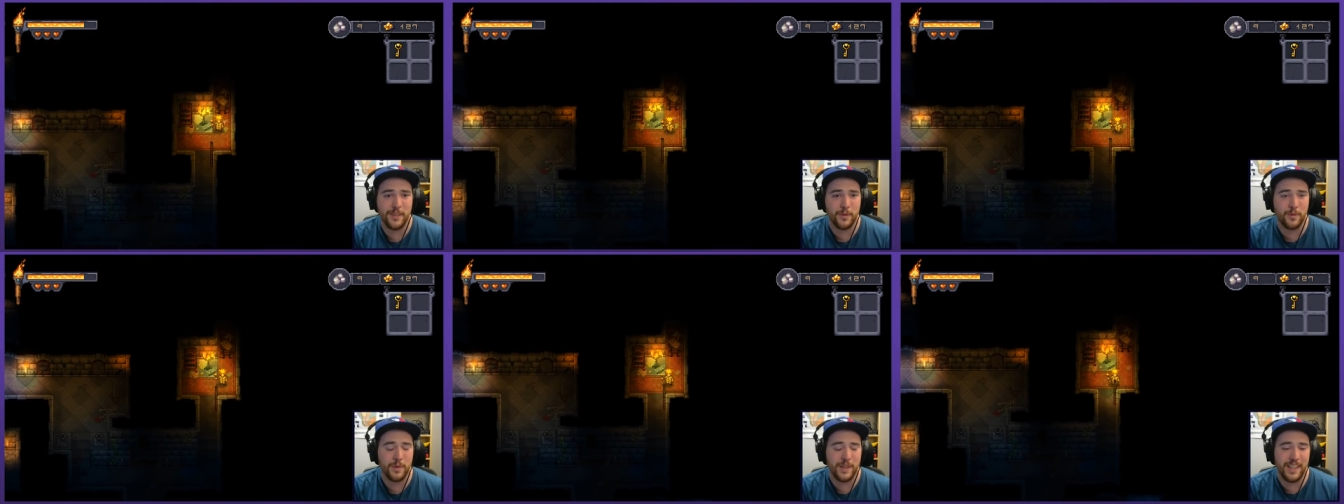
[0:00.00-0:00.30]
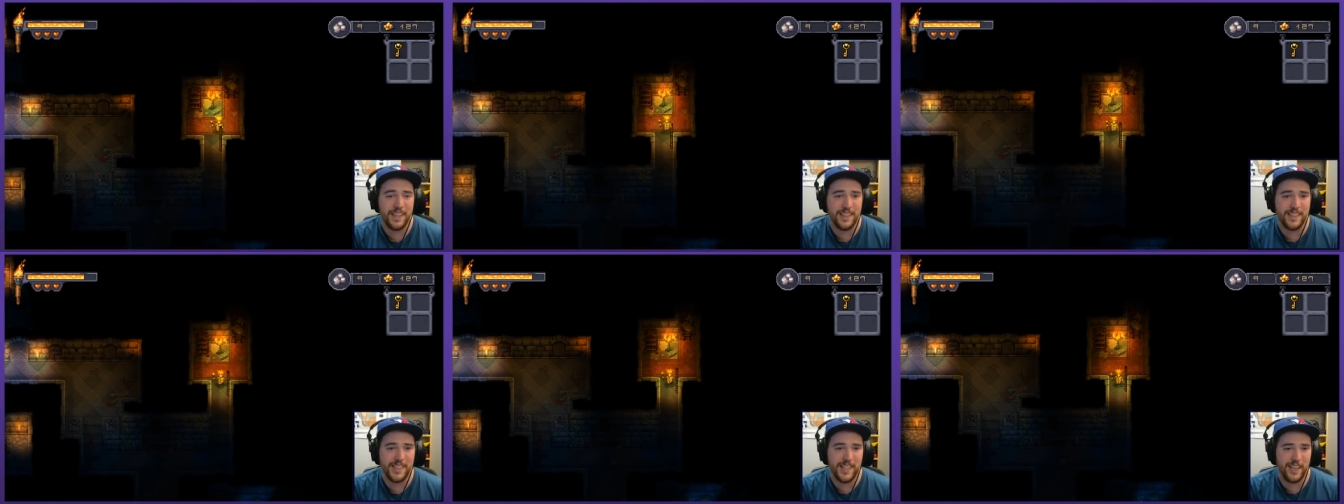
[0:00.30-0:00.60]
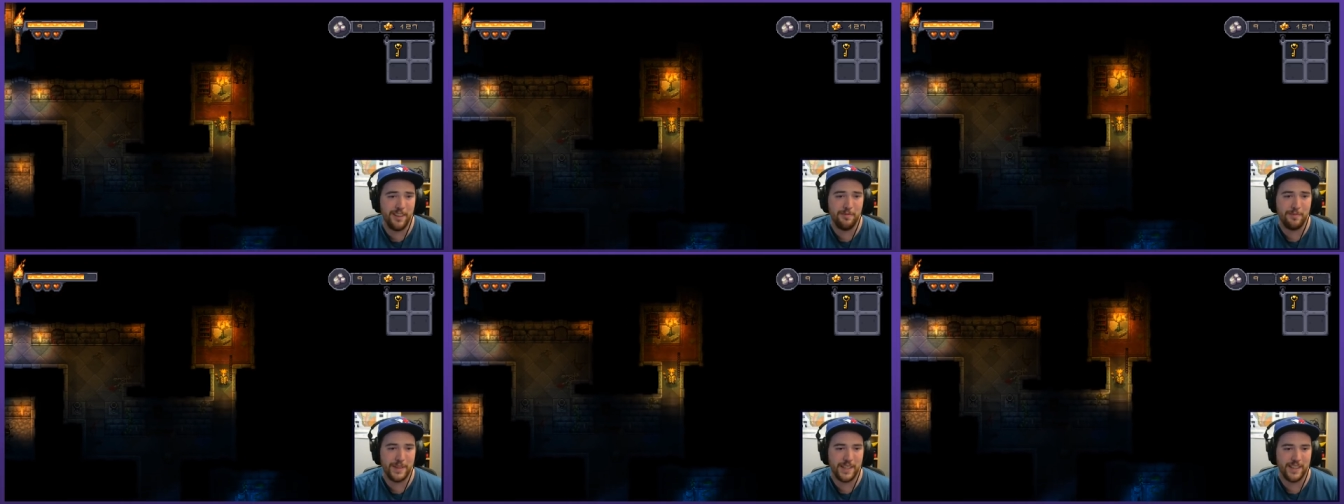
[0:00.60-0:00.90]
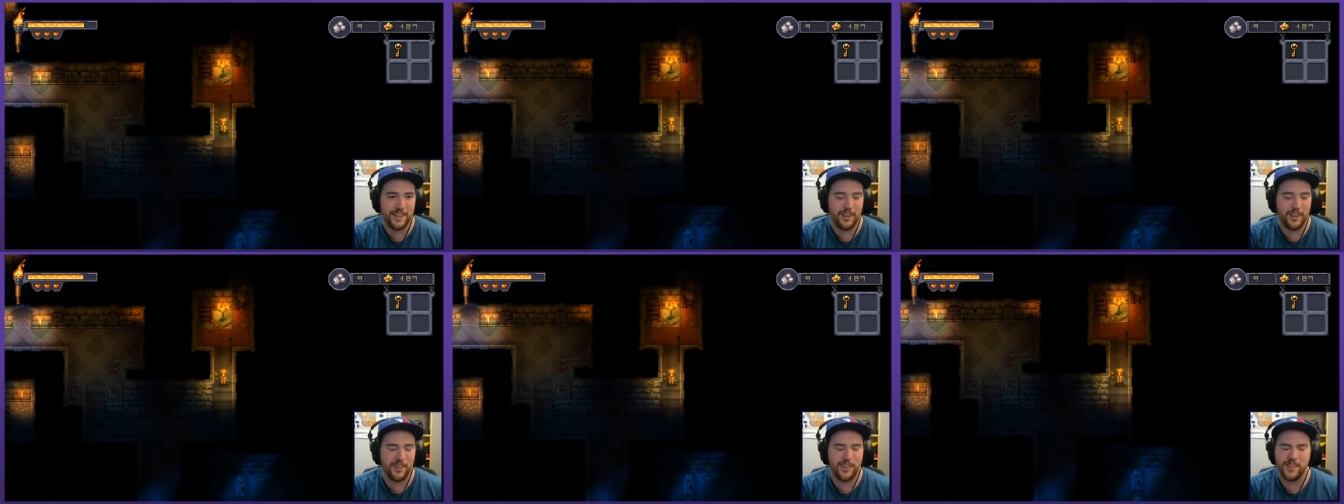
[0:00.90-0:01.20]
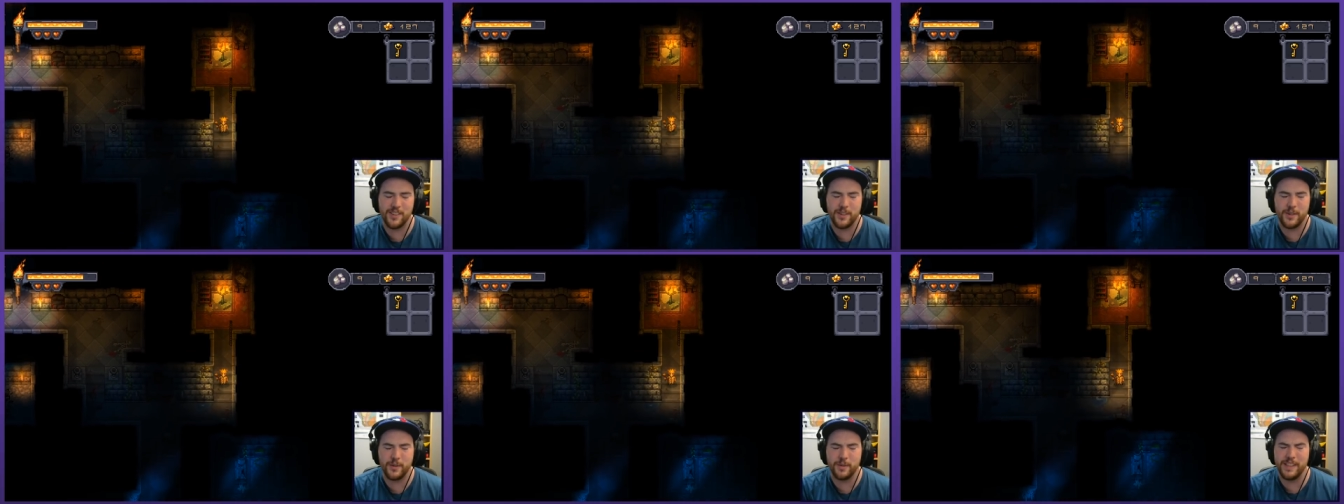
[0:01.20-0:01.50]
three achievement
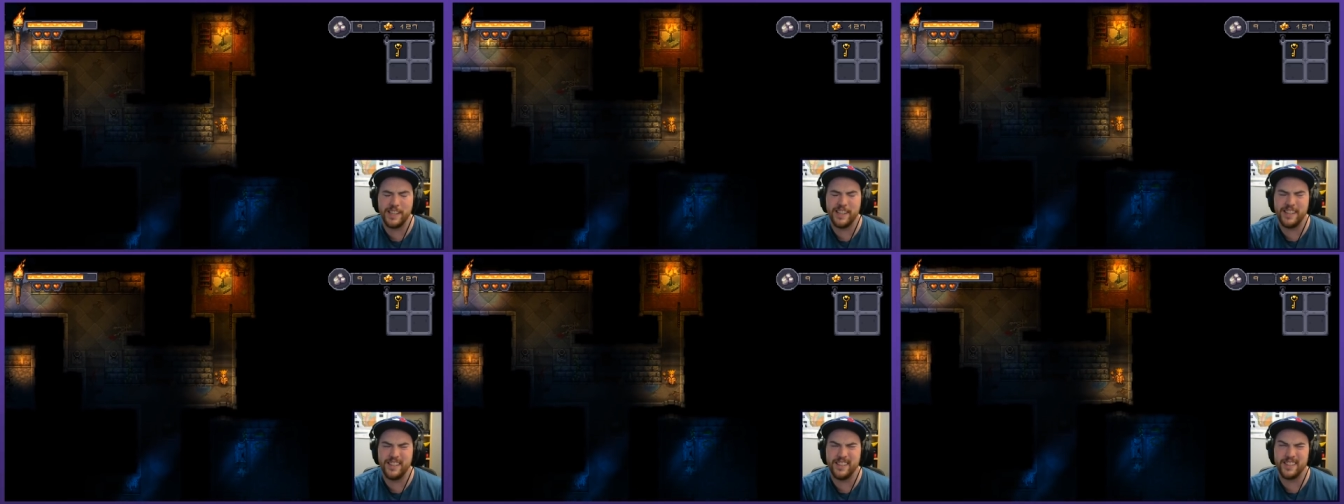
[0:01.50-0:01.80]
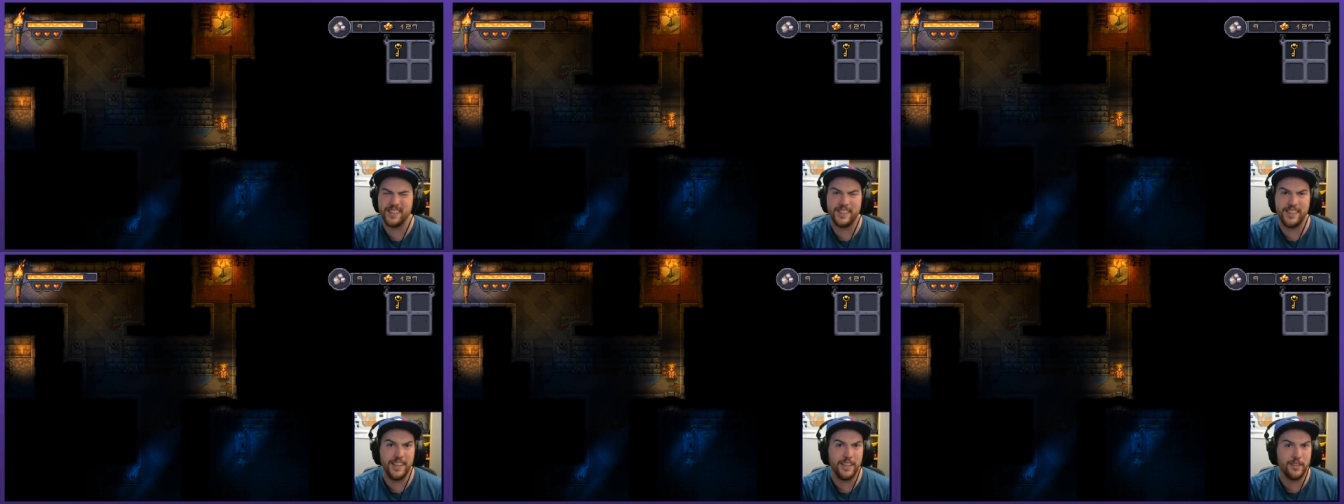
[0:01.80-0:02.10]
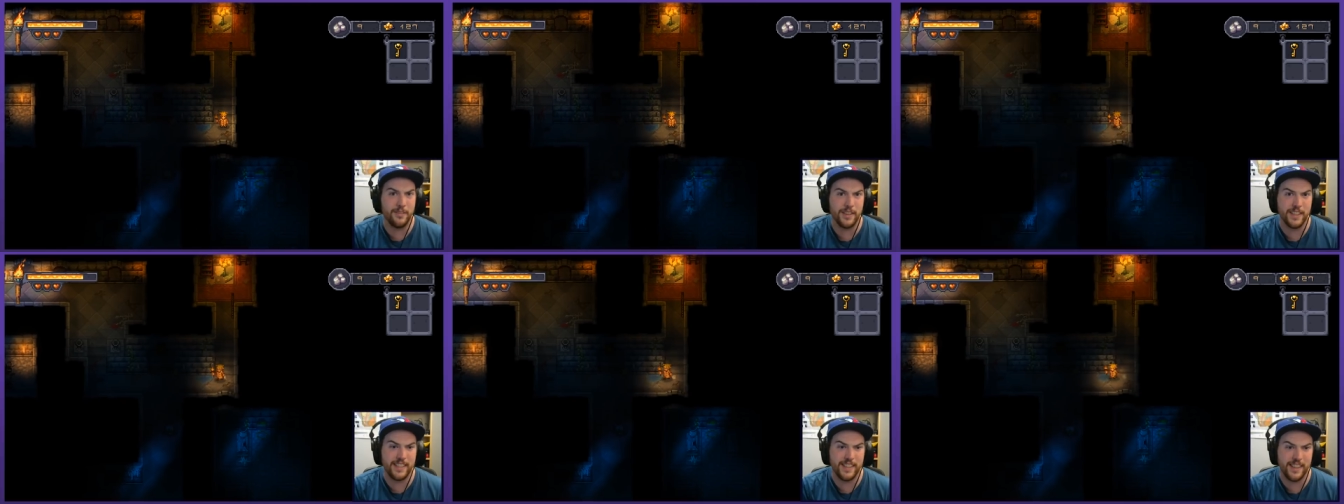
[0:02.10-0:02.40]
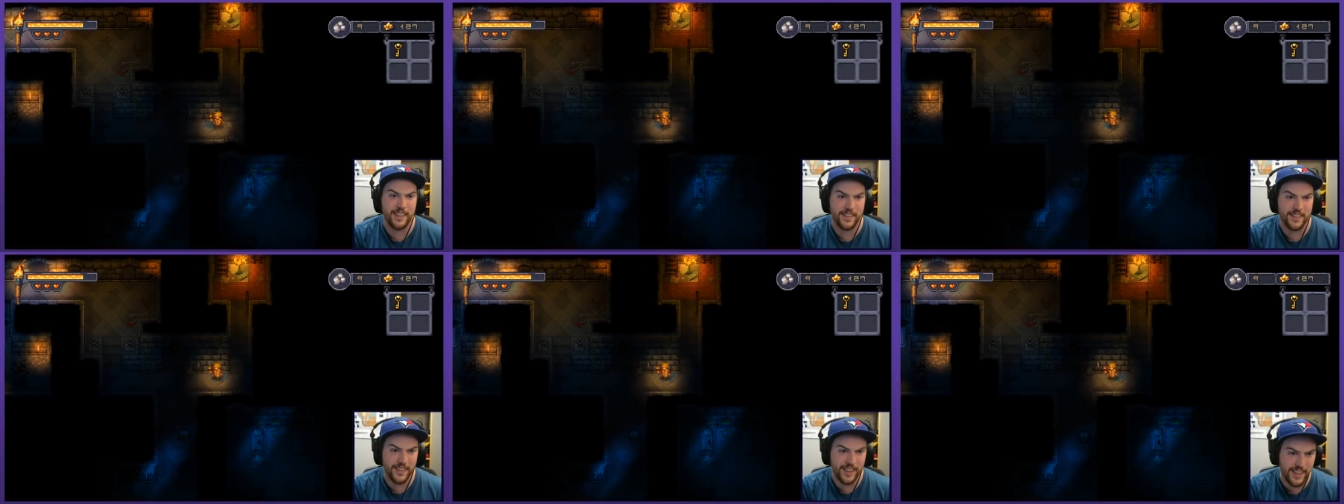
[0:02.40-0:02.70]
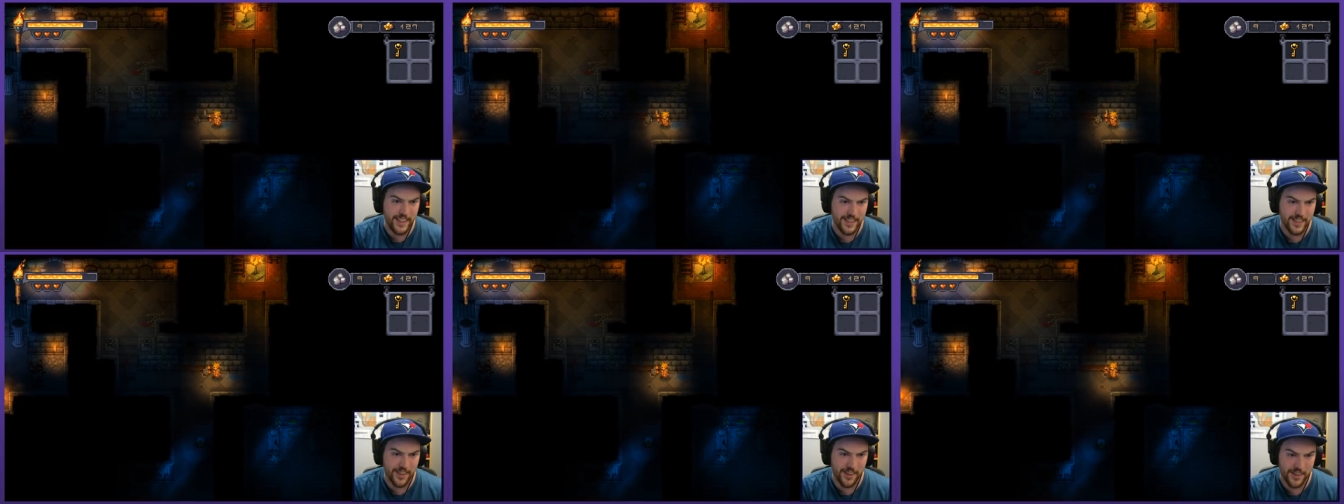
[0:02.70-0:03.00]
or three secrets at
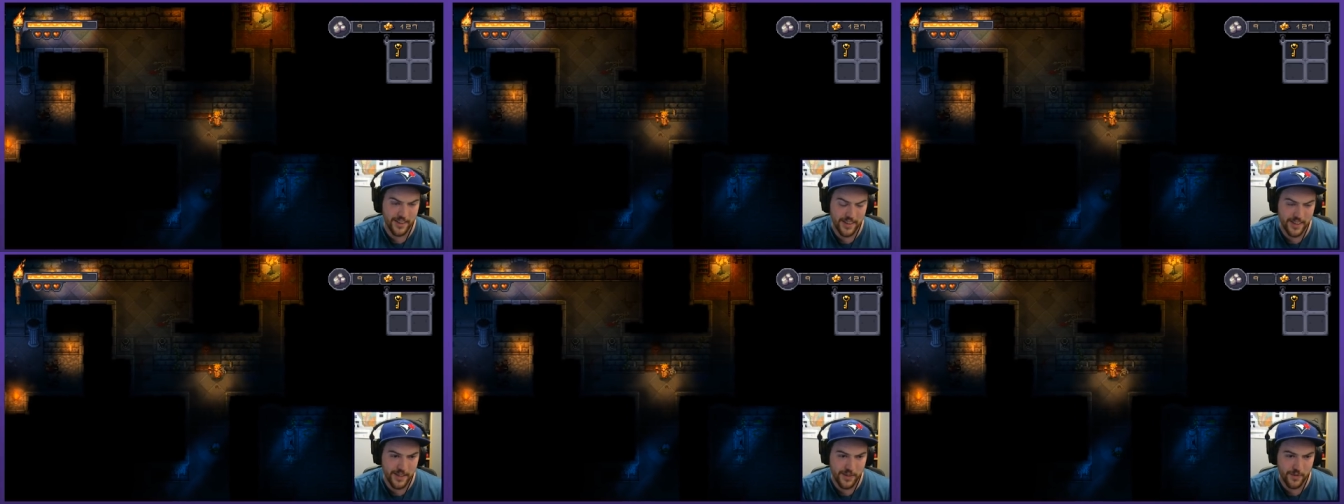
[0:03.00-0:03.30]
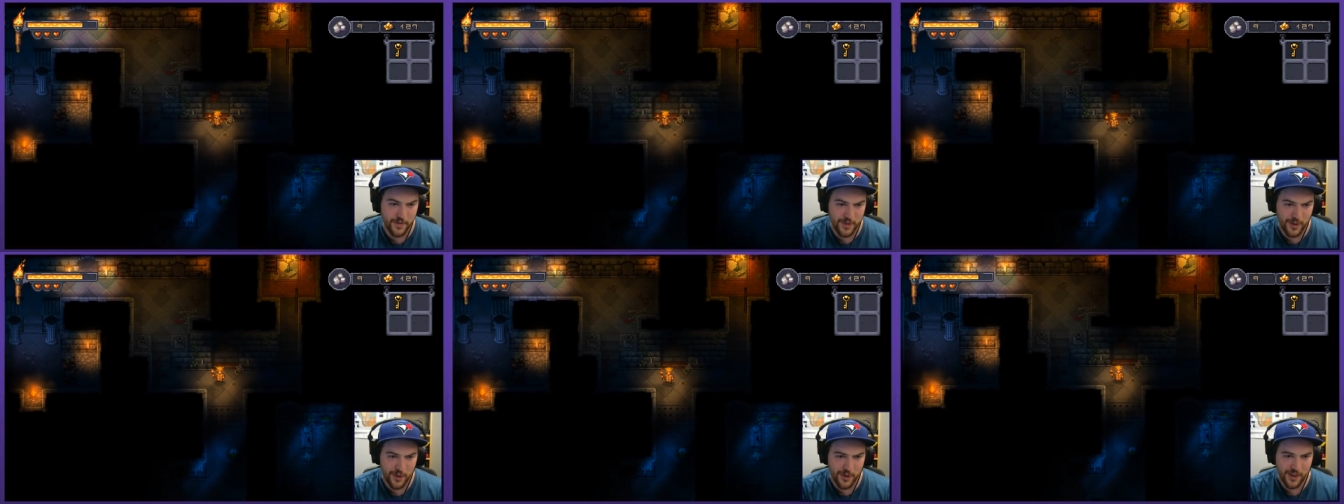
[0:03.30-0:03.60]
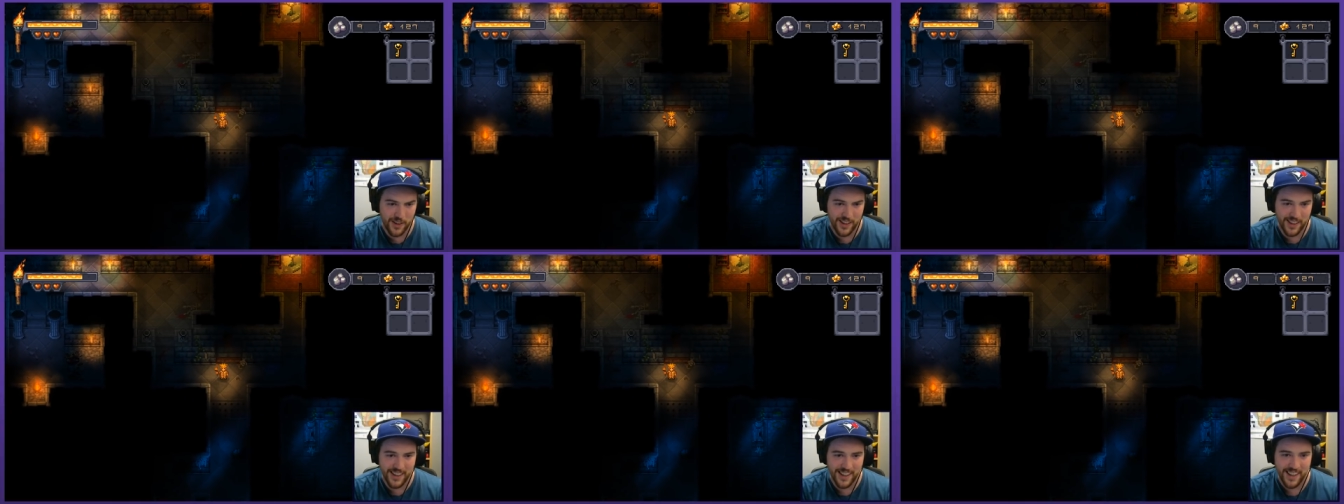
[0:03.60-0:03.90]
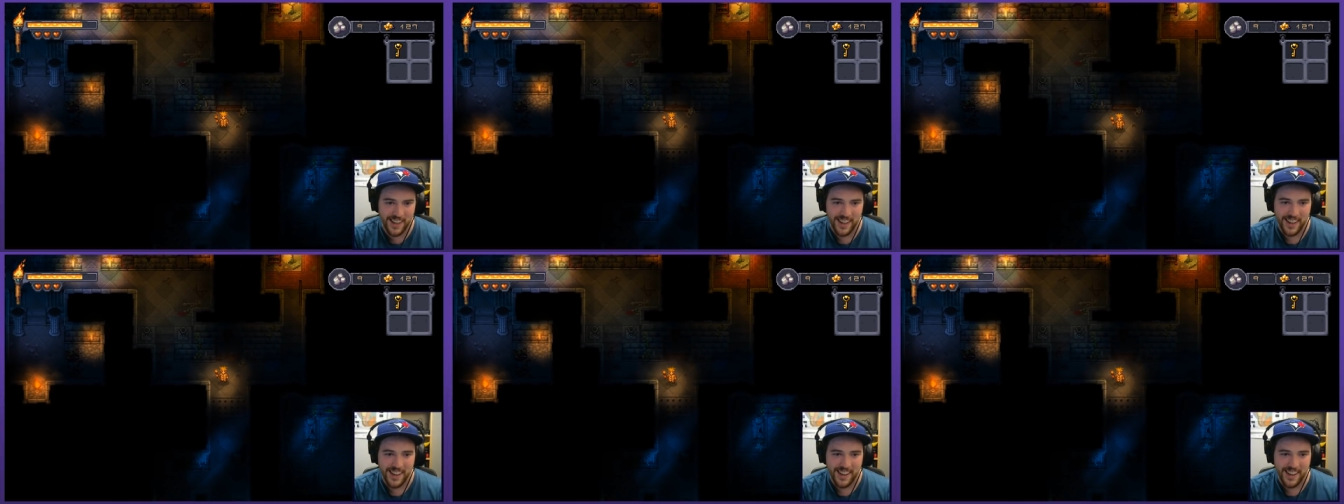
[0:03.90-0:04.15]
least on this floor.